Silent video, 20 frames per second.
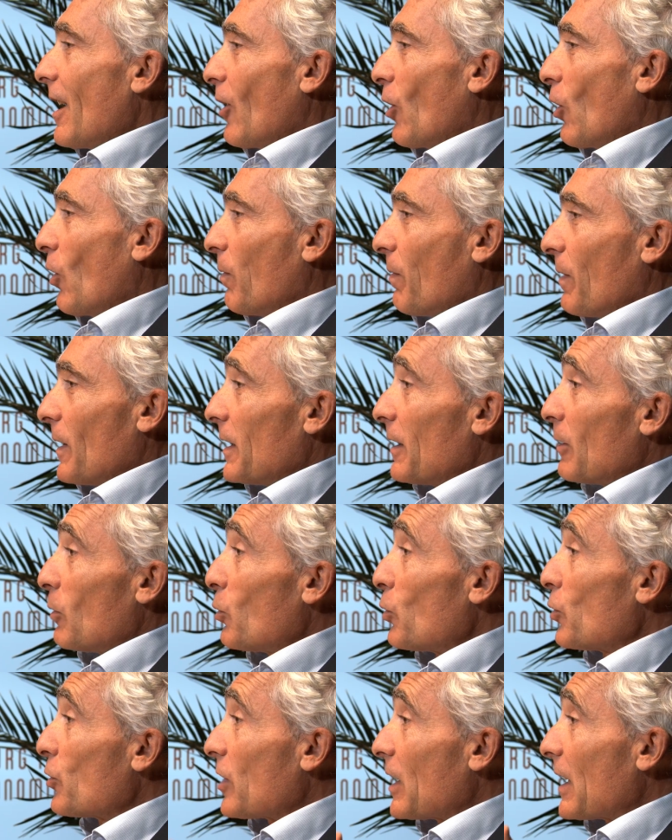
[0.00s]
often
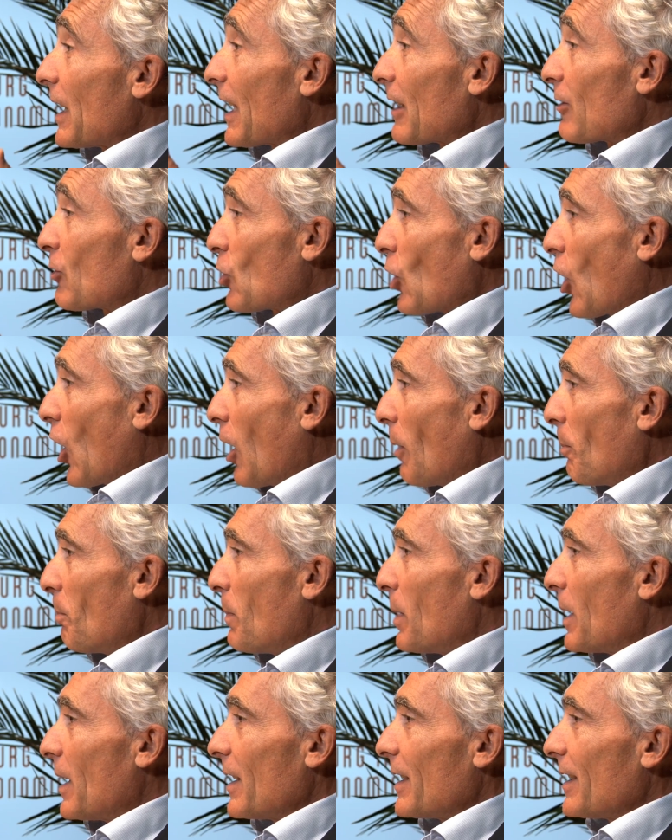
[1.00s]
losing a
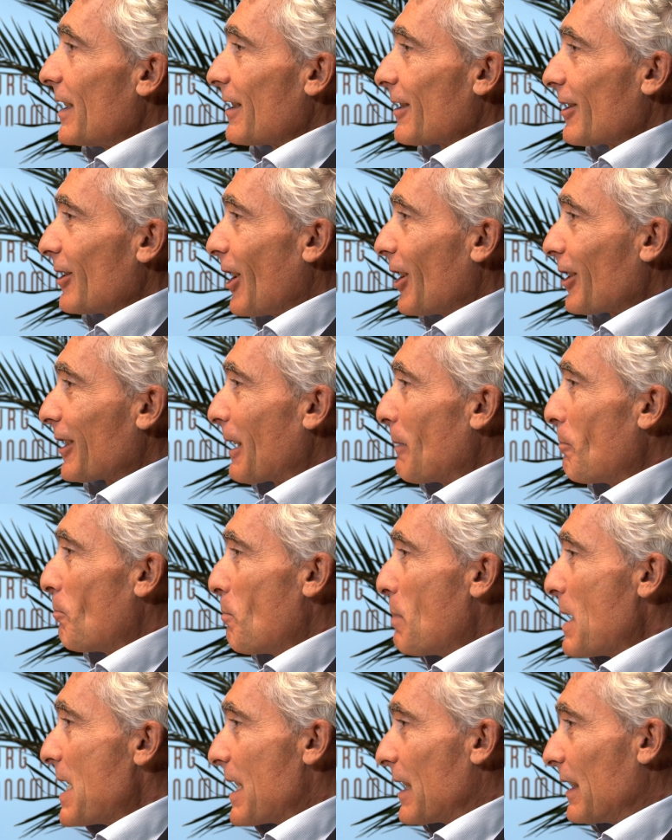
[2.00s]
job is not a
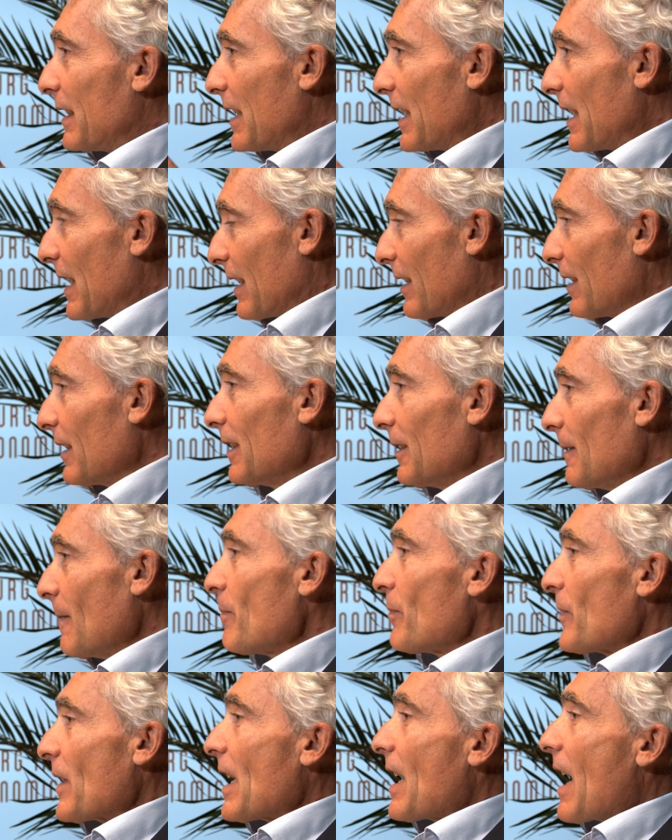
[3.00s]
big deal,
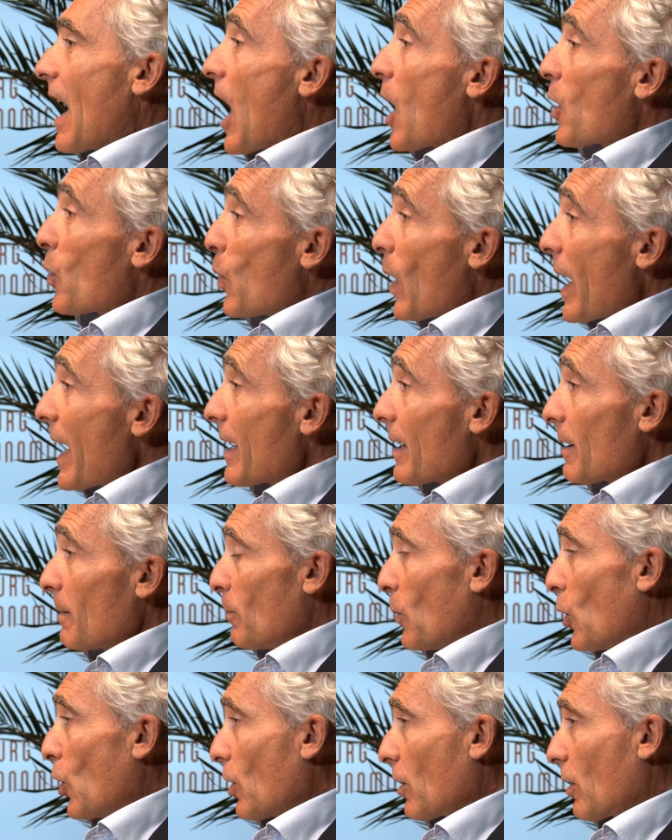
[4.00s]
are way
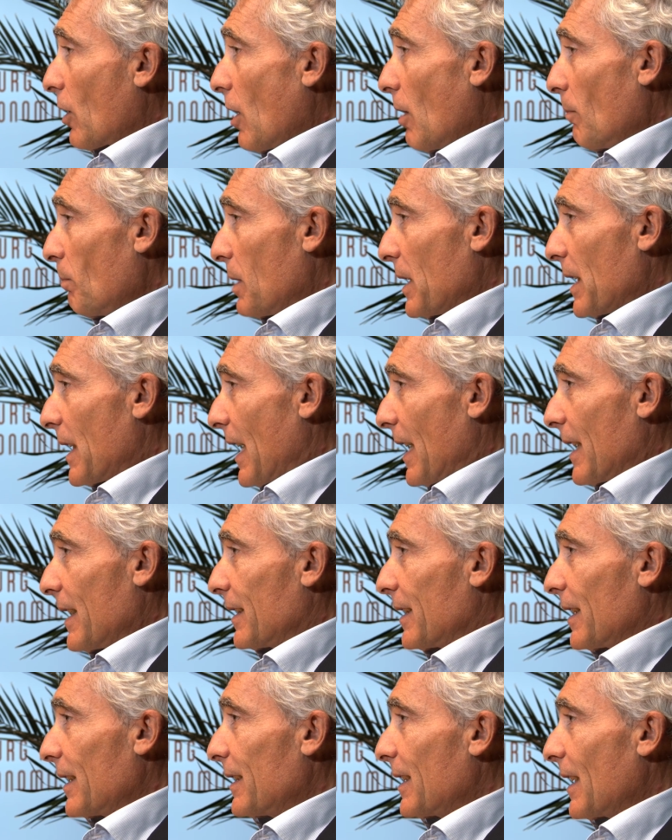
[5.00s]
more
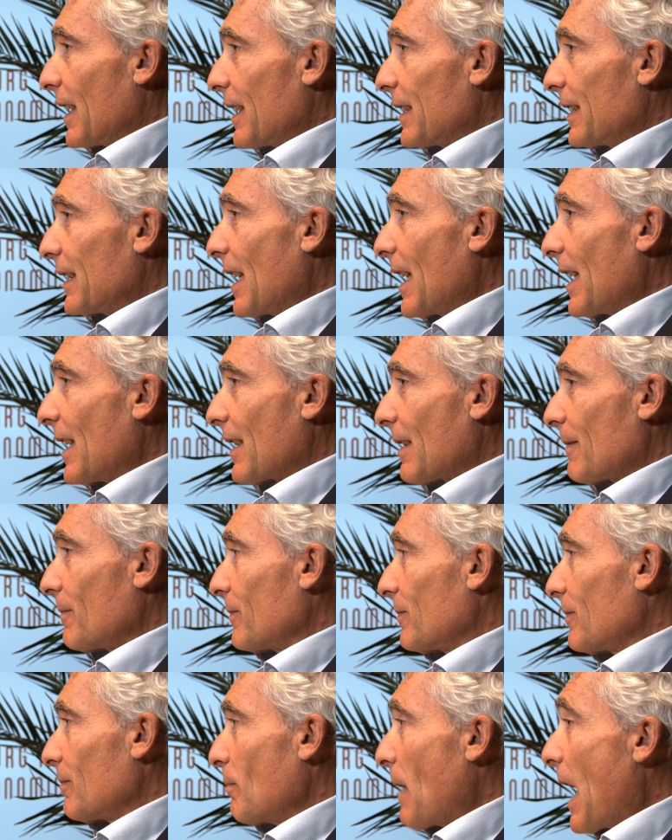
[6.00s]
complicated and are
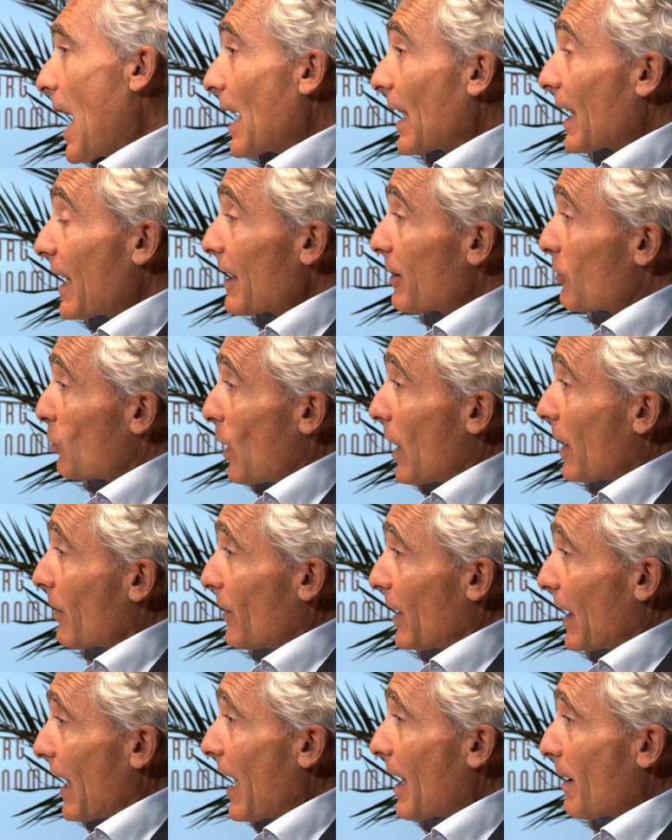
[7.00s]
markets where
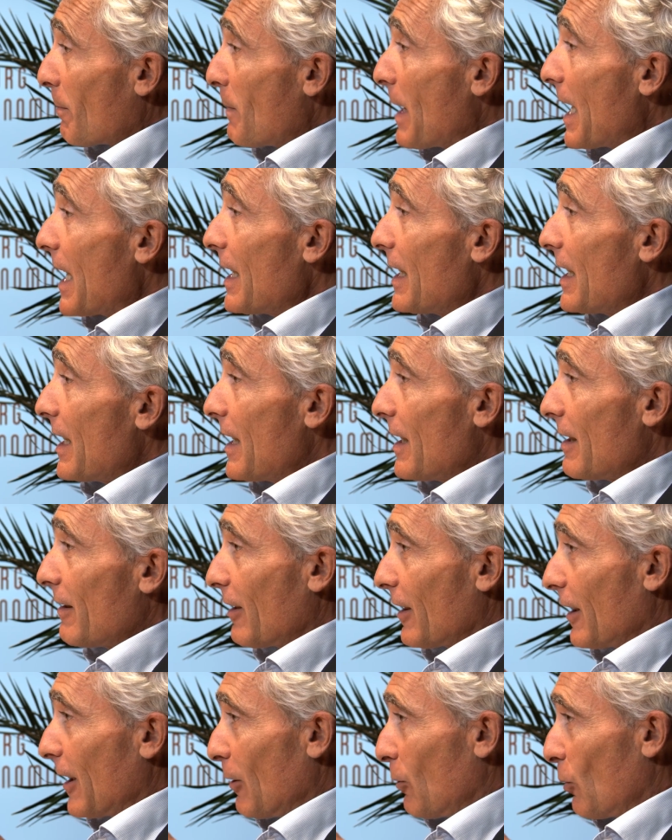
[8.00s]
there are many
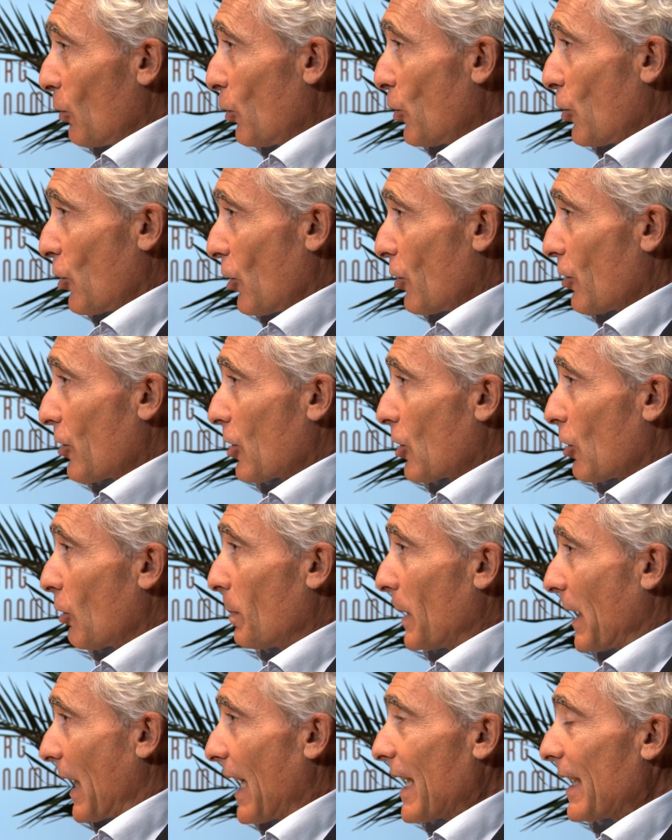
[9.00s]
institutions
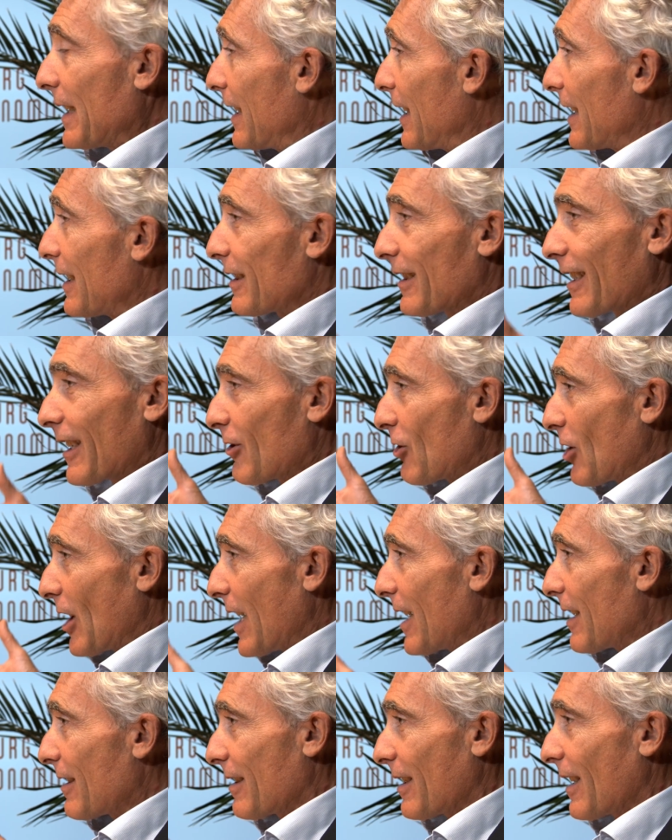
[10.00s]
operating, such
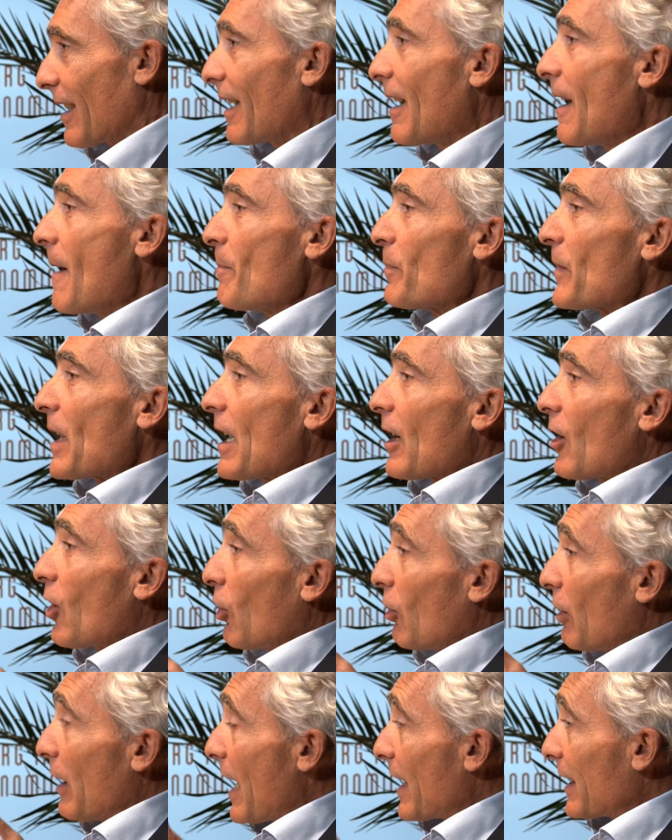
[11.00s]
as
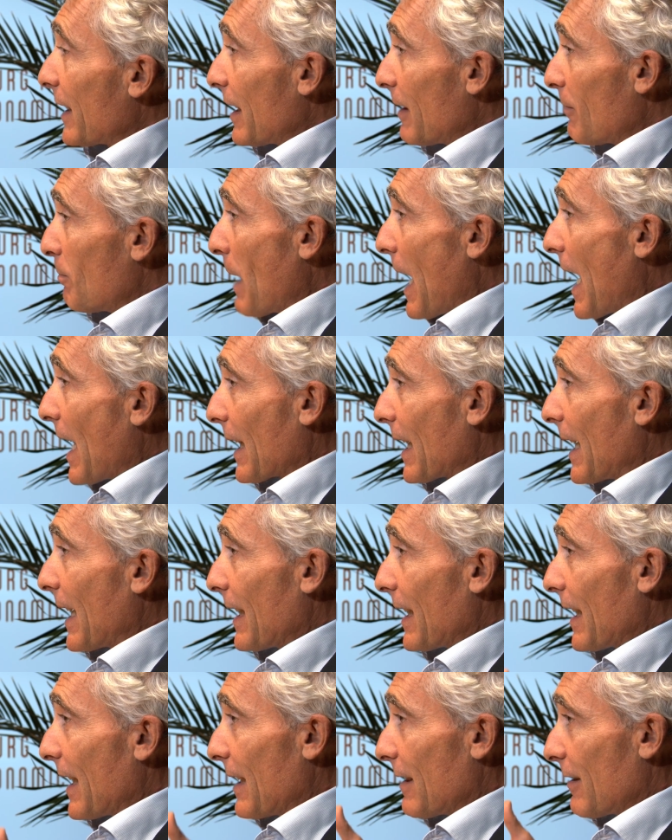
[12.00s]
collective
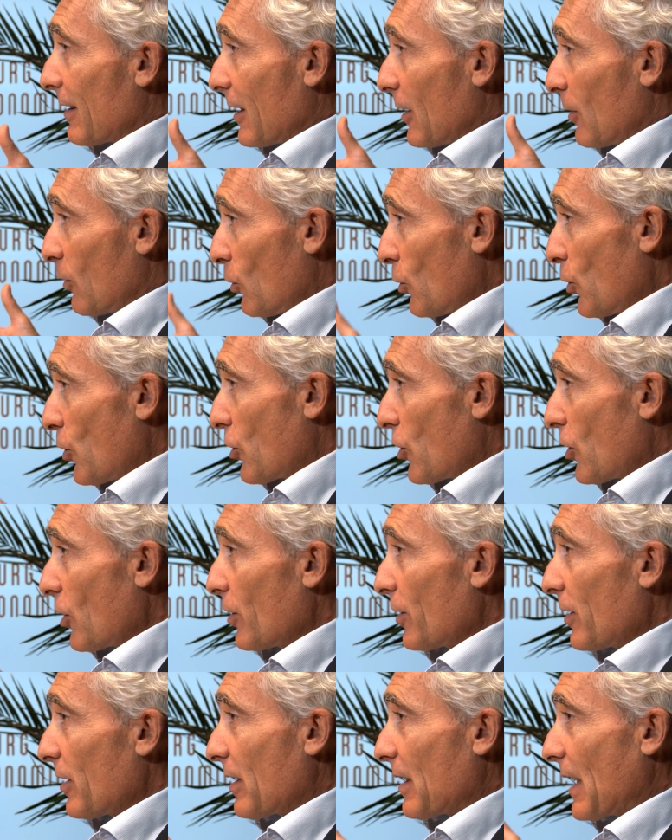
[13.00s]
bargaining
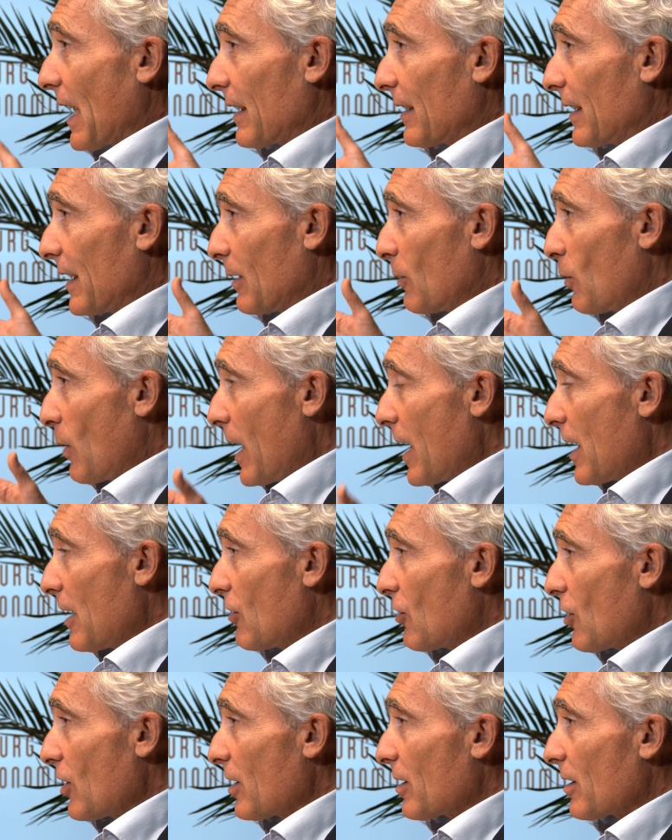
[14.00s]
institutions, setting
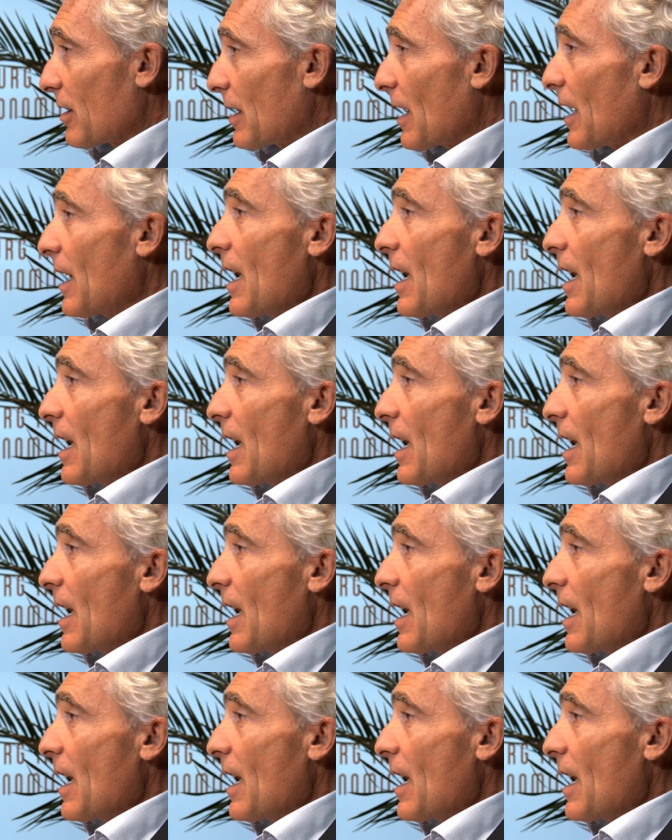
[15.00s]
wages,